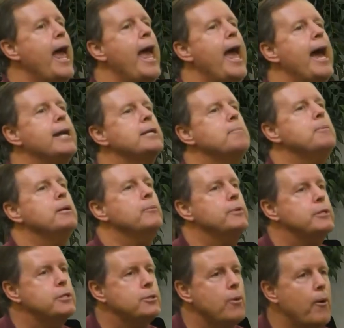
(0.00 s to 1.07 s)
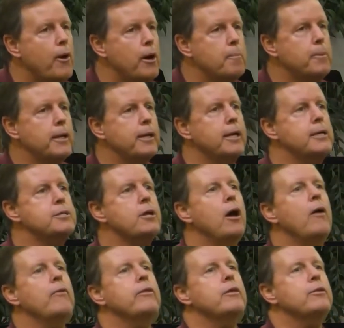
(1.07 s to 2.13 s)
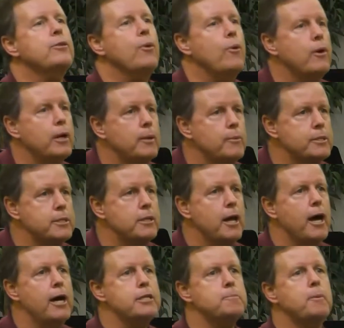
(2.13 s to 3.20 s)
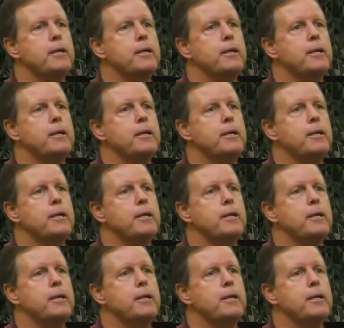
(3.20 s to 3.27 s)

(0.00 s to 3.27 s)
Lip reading: had to be restored because all the authority was lost